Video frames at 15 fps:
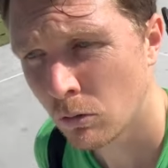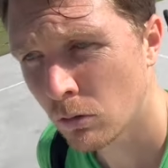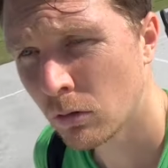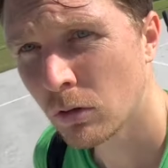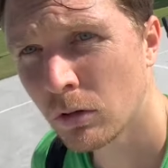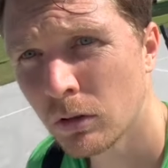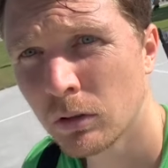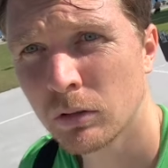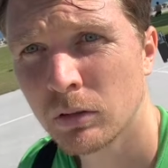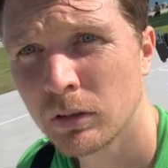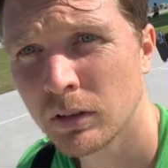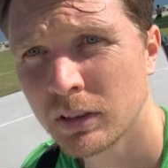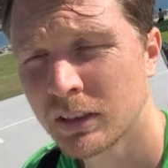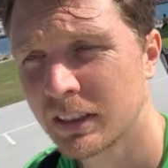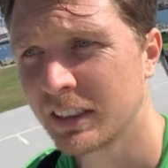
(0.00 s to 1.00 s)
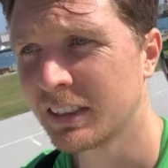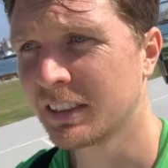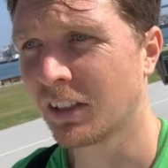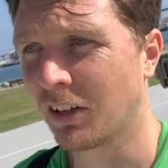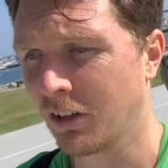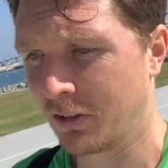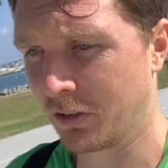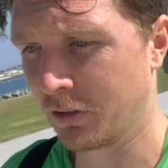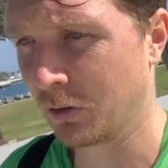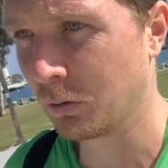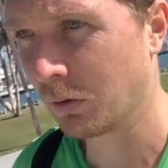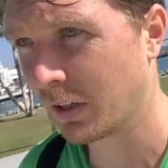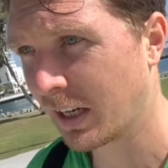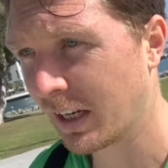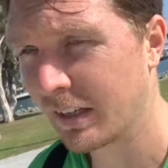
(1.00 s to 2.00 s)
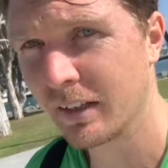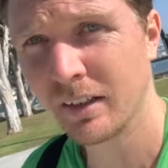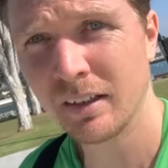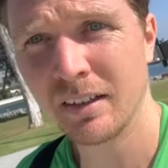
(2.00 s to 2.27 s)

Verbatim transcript: Ooh, it's hard to do one-handed.